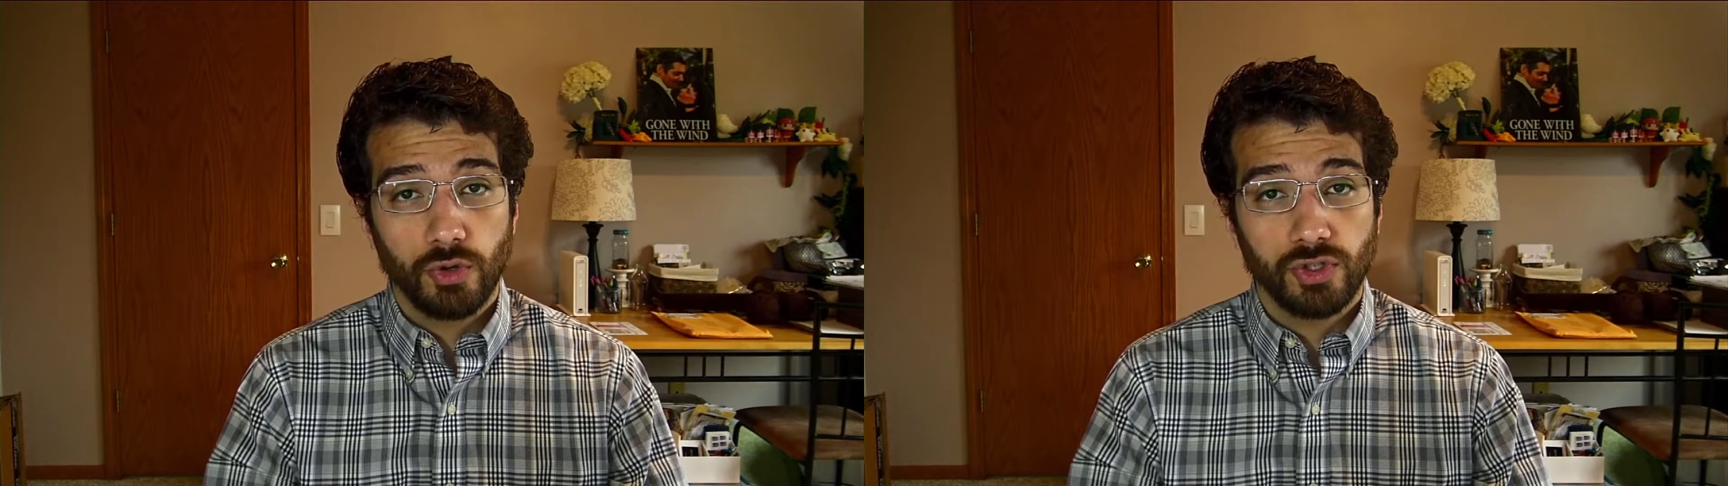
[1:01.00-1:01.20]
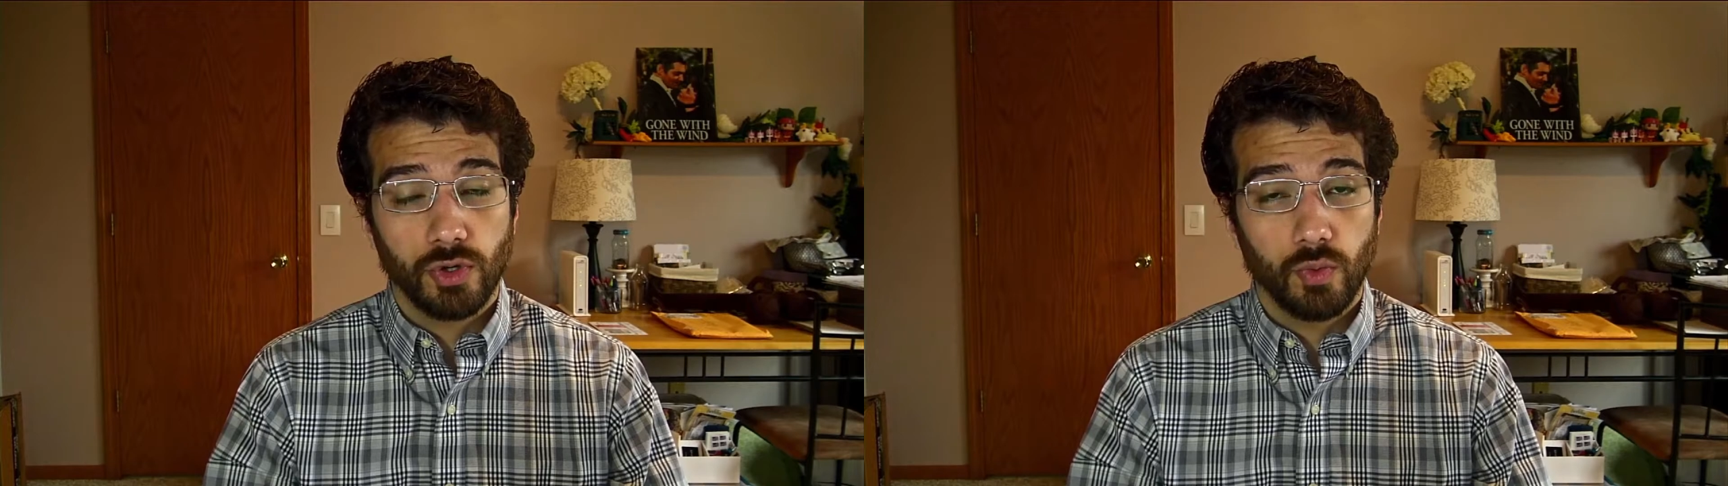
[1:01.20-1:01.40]

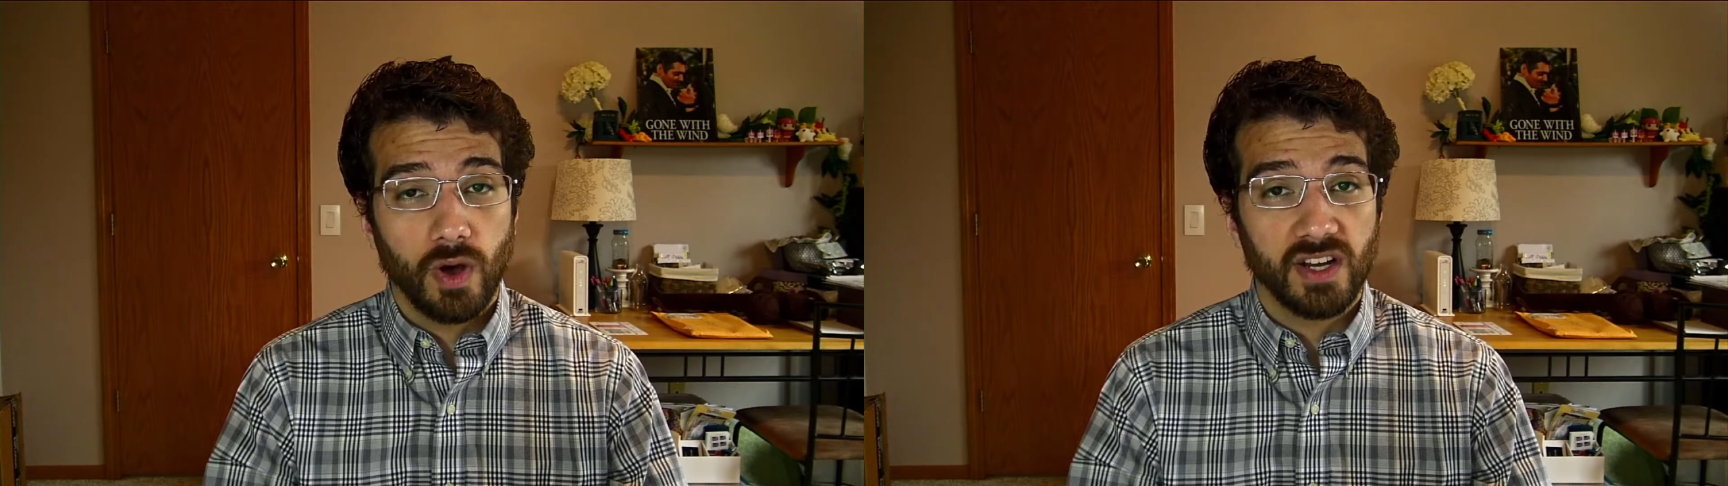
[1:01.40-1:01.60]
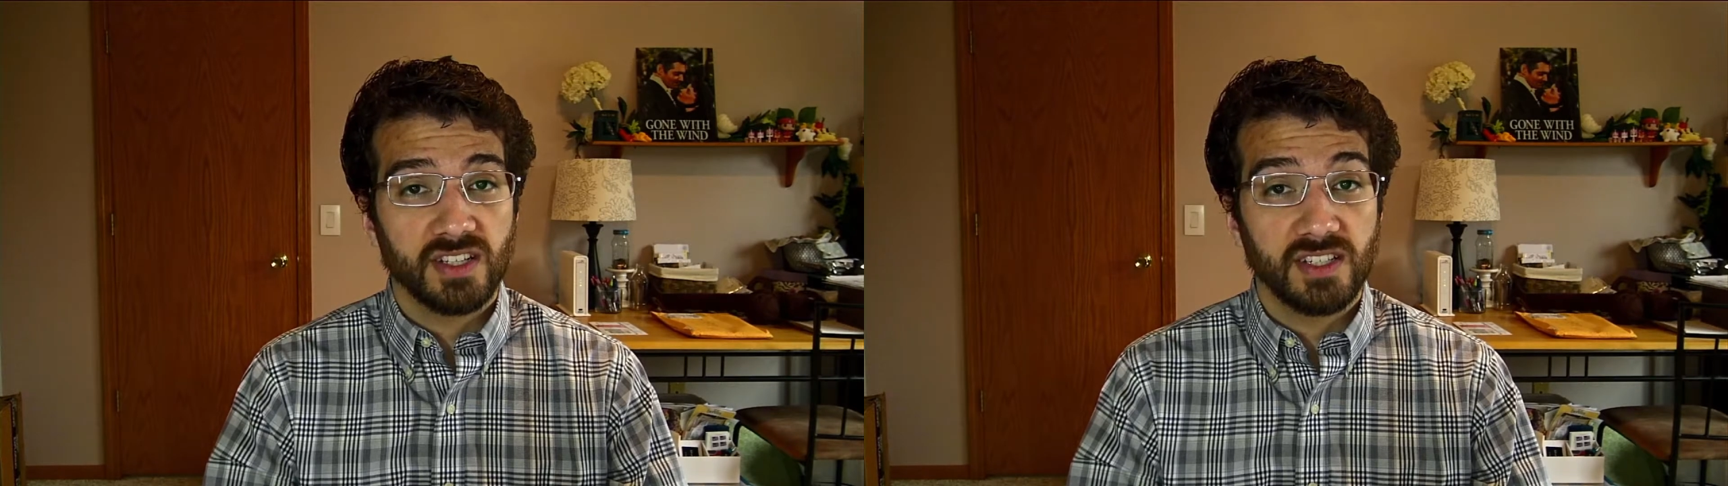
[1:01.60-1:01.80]
to what
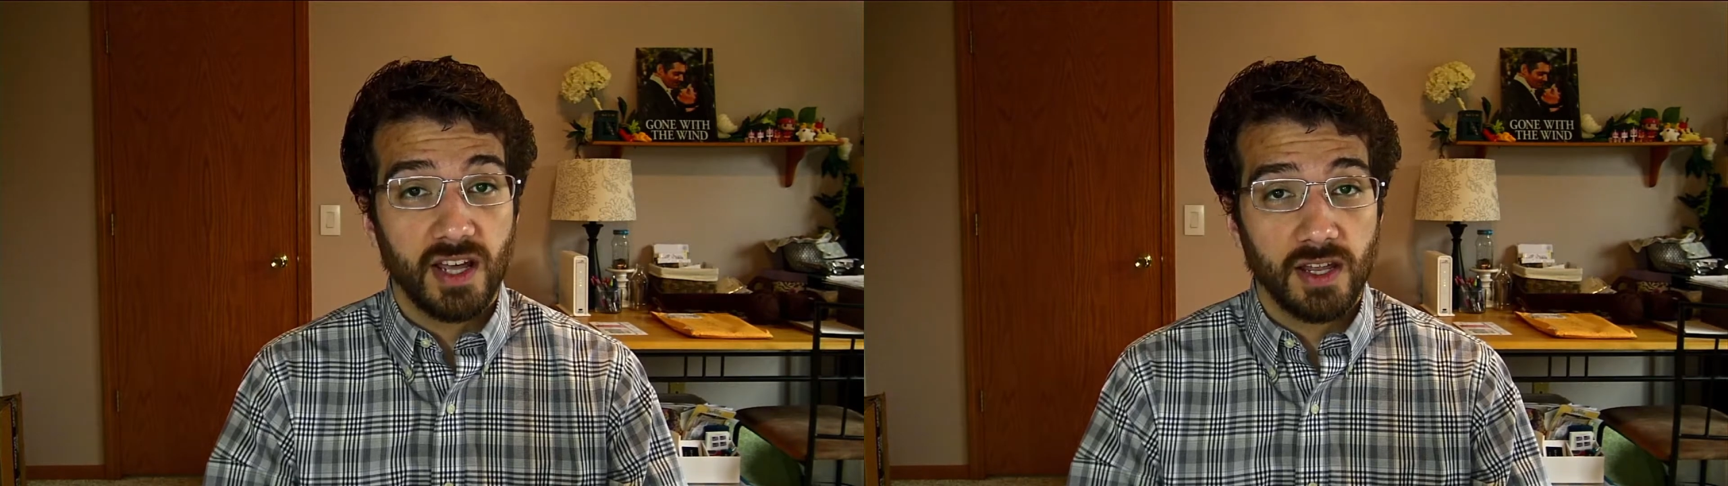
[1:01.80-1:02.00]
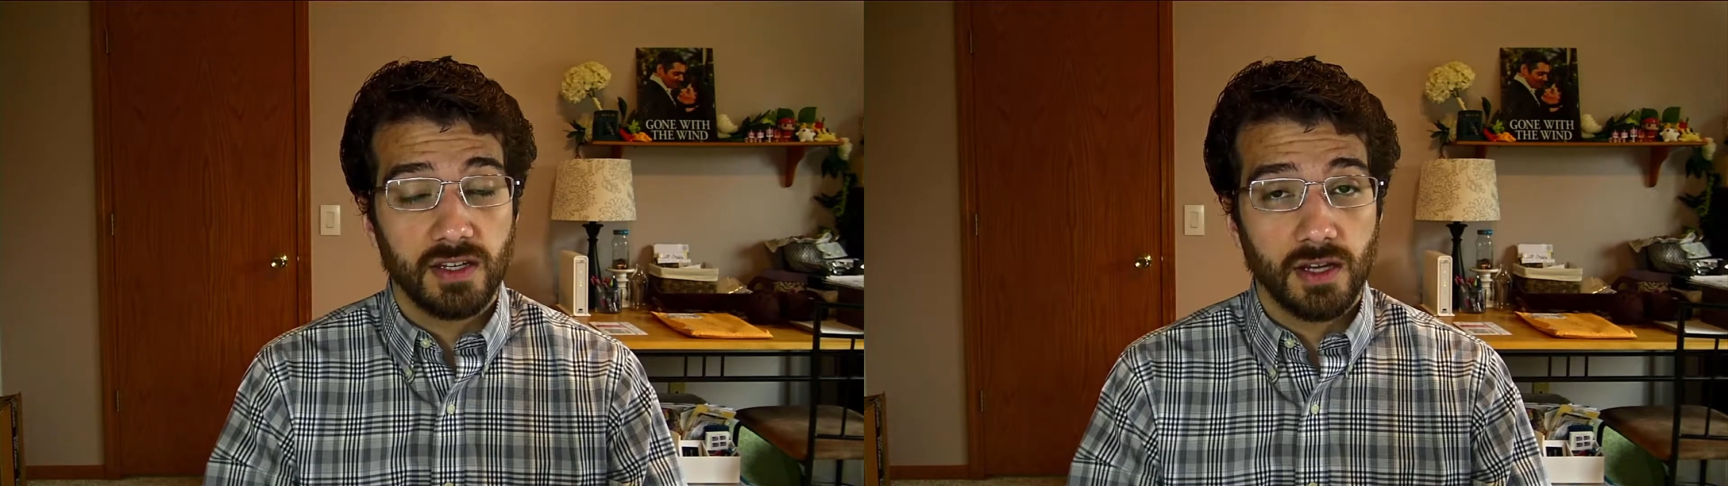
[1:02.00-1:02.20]
extent